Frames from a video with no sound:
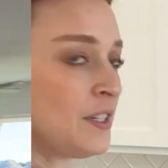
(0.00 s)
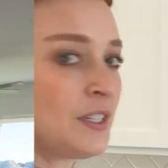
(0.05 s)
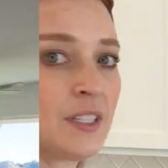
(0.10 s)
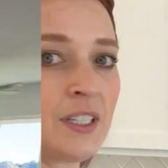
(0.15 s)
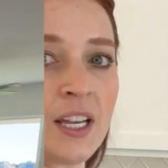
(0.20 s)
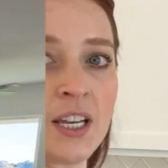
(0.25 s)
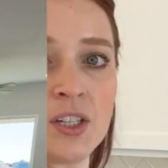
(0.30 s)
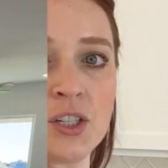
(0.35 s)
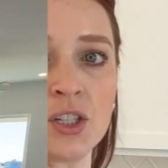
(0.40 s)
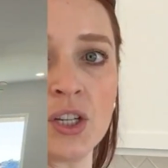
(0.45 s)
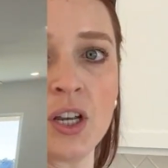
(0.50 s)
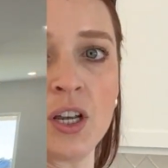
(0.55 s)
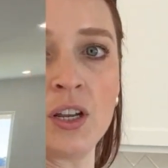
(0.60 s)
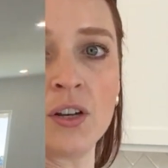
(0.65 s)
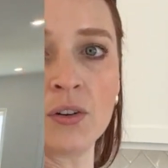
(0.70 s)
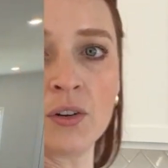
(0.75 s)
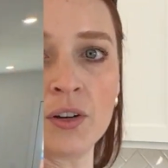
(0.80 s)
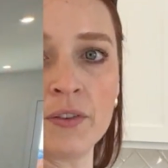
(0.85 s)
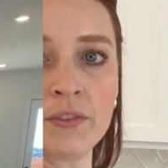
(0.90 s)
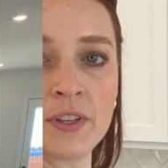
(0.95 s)
station,
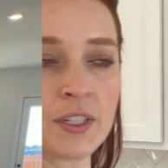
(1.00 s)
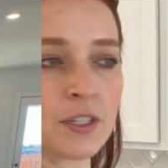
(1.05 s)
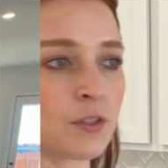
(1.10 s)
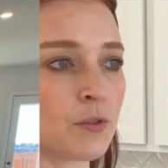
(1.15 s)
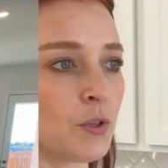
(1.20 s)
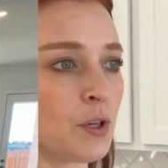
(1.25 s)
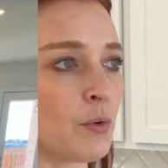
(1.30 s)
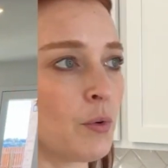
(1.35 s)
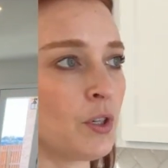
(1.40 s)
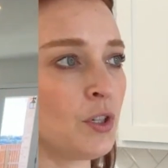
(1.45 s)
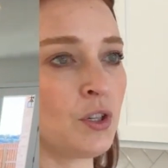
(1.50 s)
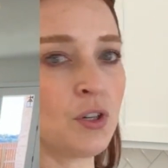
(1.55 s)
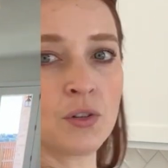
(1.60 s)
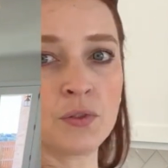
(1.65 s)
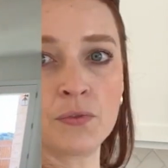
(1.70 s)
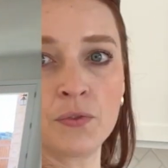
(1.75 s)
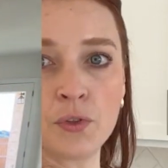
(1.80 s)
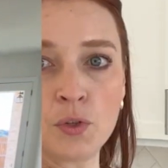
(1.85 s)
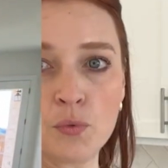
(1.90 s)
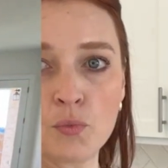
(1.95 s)
or if this is where you want to do your
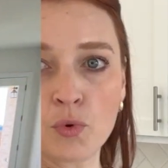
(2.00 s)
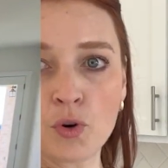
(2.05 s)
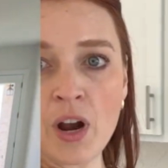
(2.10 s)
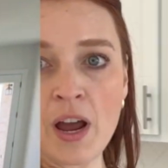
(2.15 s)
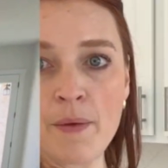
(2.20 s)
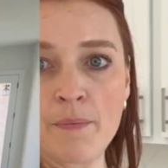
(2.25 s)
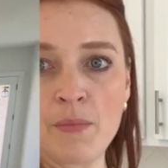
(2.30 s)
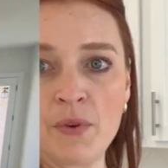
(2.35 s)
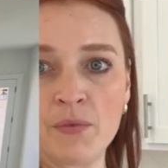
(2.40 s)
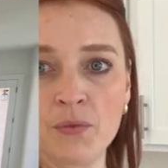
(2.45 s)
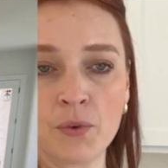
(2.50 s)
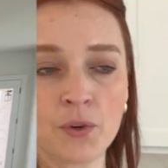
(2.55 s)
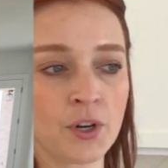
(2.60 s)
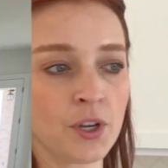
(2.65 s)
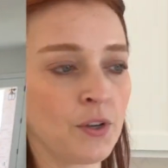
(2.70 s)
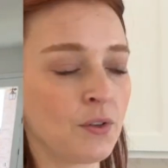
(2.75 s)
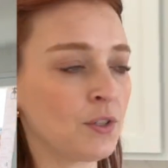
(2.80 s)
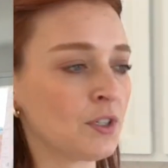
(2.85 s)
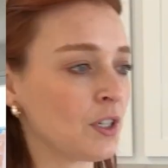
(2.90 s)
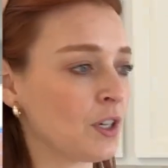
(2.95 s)
food prep before
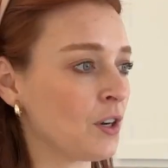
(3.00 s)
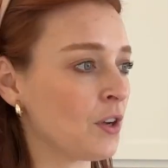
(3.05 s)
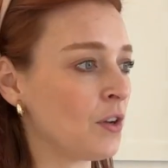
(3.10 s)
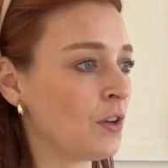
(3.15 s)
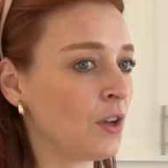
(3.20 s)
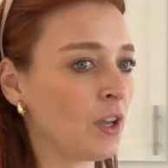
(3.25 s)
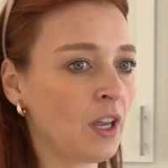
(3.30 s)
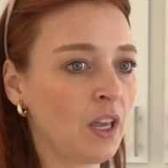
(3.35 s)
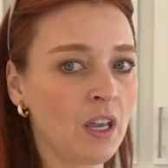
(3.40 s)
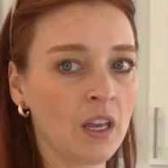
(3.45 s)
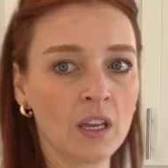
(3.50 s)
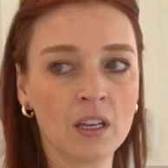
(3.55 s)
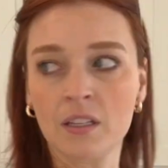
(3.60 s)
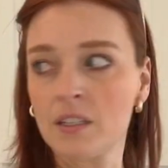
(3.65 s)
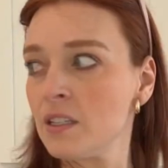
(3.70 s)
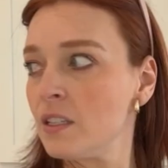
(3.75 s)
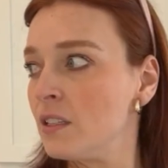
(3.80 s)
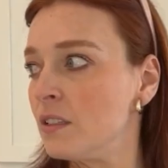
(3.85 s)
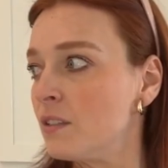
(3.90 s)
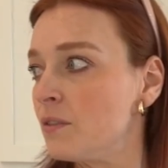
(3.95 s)
you start cooking,
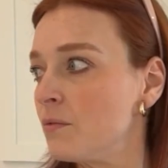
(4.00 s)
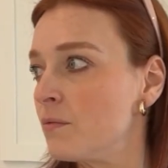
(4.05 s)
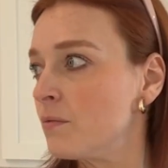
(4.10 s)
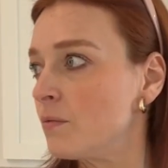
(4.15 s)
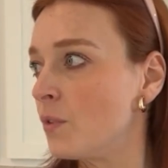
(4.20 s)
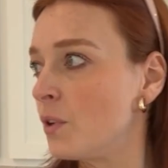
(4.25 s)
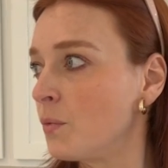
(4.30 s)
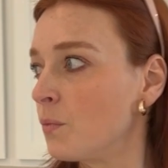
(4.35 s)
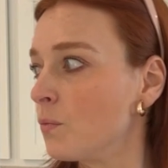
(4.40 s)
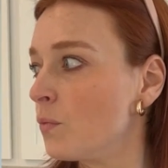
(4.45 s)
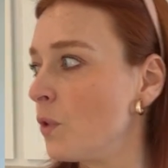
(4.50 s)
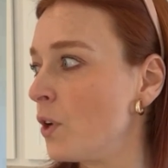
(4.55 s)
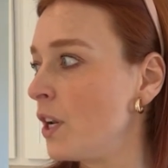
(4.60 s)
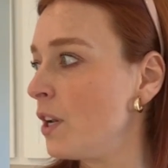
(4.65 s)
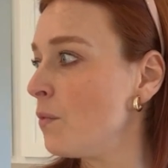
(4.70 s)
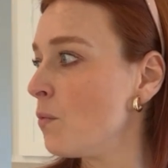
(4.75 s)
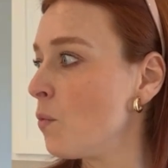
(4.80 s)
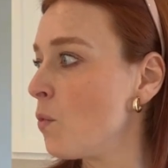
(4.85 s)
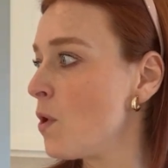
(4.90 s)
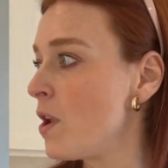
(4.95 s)

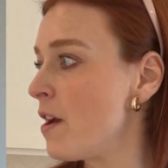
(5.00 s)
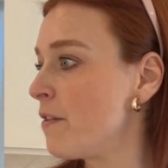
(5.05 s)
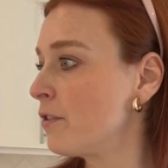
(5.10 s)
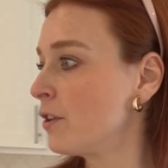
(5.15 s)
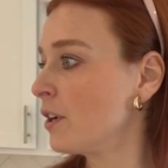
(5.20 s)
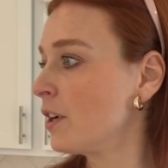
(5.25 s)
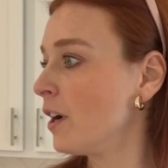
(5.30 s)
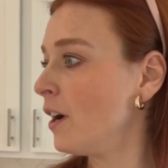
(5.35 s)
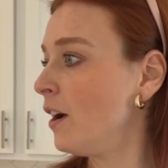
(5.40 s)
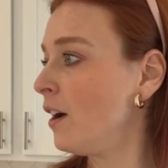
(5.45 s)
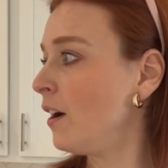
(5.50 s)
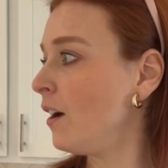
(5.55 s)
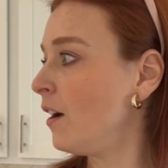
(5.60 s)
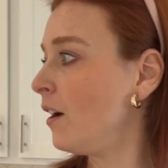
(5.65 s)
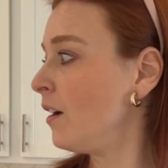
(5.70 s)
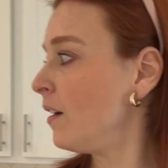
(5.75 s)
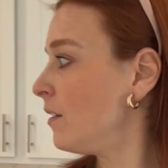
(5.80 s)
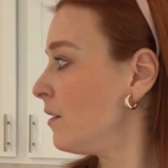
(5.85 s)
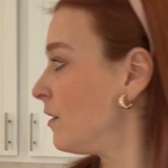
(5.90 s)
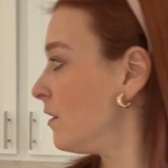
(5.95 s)
whatever.
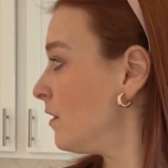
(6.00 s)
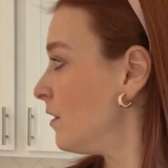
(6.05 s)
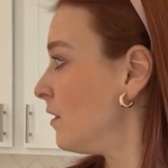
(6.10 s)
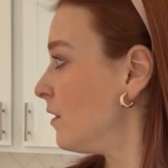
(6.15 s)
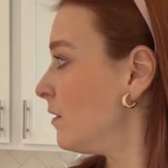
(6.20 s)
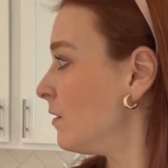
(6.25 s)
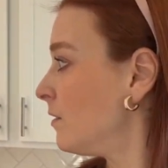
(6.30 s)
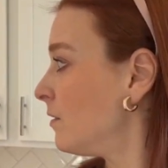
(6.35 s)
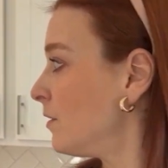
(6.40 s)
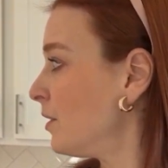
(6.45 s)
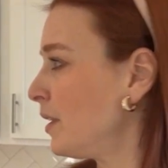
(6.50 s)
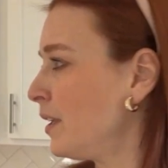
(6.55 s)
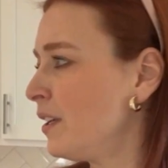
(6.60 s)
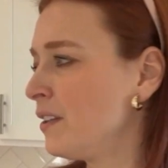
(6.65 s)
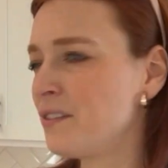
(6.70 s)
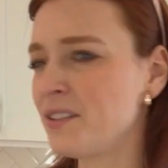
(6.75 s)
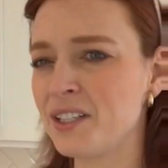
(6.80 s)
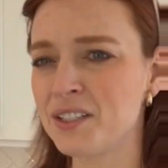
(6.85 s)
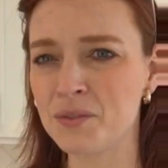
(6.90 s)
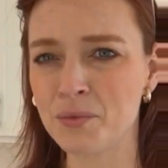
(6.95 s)

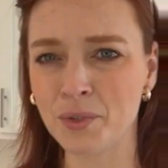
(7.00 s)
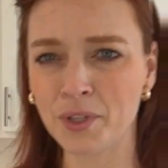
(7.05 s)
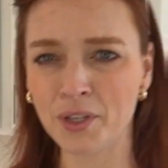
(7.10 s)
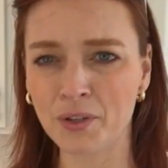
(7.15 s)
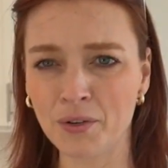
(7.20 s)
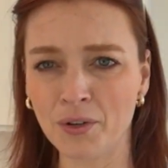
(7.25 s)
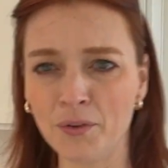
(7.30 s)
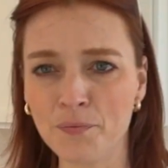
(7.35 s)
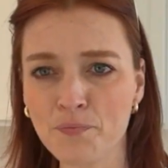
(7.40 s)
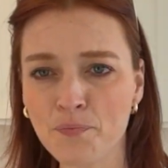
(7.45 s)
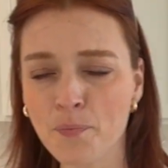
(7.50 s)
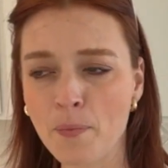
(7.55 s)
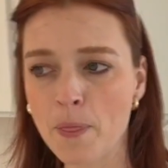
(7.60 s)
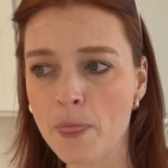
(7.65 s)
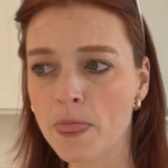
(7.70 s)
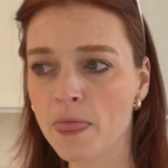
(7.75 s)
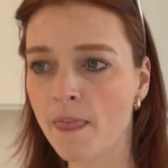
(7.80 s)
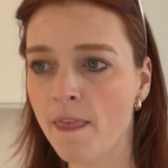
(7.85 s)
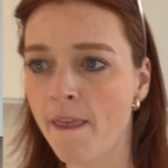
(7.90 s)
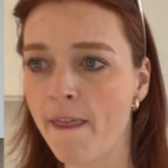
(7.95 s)
Really, that's really cool.
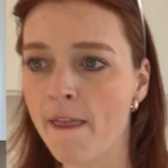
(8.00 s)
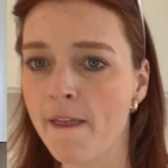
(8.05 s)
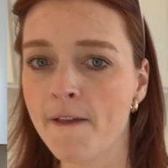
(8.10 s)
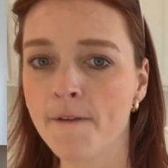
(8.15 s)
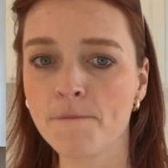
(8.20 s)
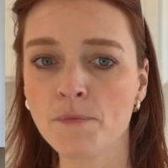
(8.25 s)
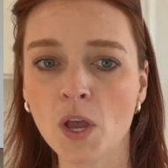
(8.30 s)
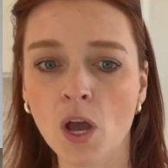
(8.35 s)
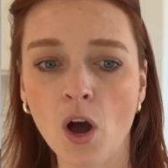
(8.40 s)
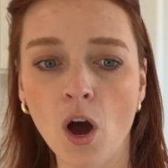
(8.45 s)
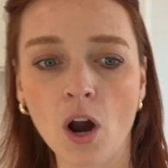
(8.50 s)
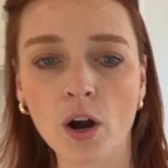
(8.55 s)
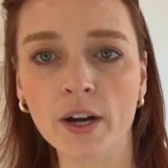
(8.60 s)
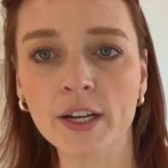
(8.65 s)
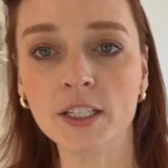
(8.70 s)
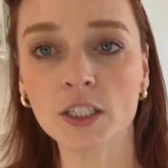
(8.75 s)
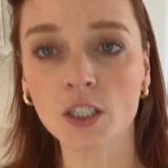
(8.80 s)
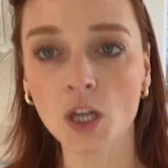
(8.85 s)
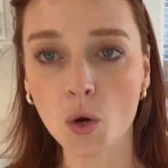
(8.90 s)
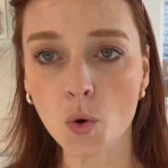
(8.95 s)
All
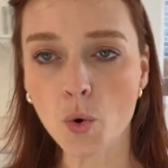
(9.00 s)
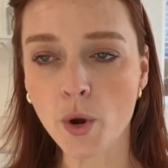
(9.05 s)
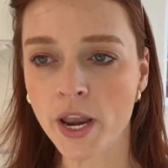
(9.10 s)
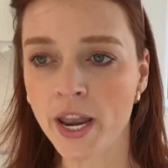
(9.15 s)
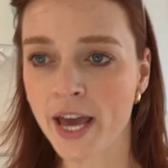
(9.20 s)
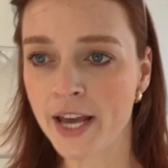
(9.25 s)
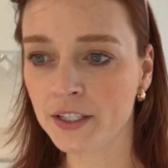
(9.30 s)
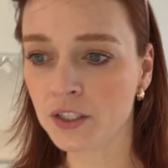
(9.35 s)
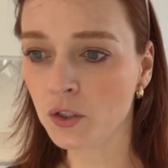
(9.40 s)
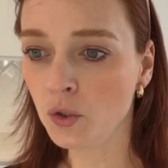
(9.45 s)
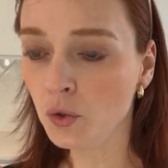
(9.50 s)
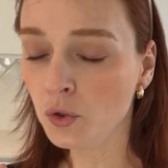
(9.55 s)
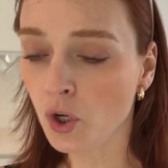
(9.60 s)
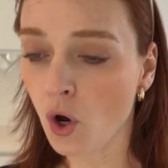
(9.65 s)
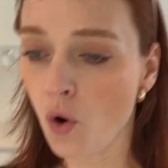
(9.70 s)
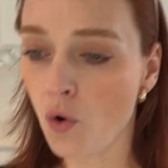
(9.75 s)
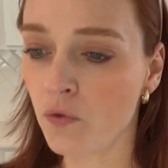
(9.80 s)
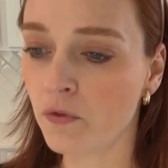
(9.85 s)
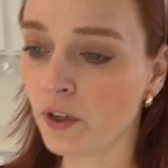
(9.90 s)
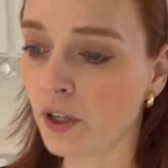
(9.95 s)
right, so nestled
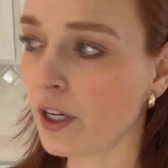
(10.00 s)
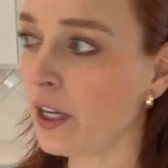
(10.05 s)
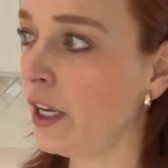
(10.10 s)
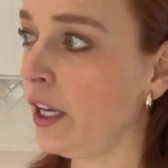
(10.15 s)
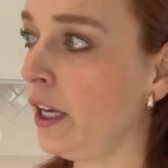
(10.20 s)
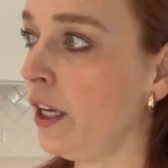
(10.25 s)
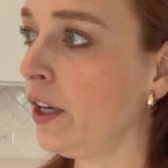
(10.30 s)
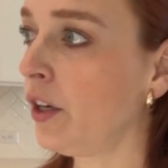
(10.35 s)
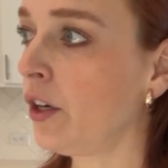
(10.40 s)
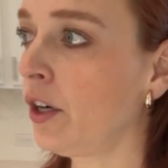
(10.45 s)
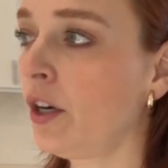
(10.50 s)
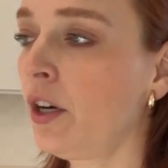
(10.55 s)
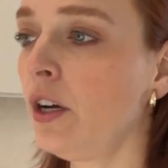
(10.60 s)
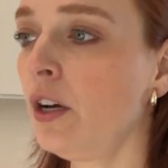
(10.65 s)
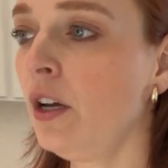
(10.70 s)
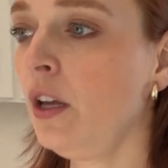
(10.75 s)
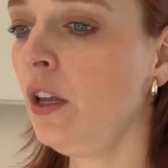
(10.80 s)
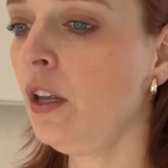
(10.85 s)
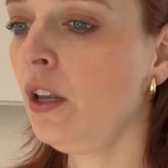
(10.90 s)
over here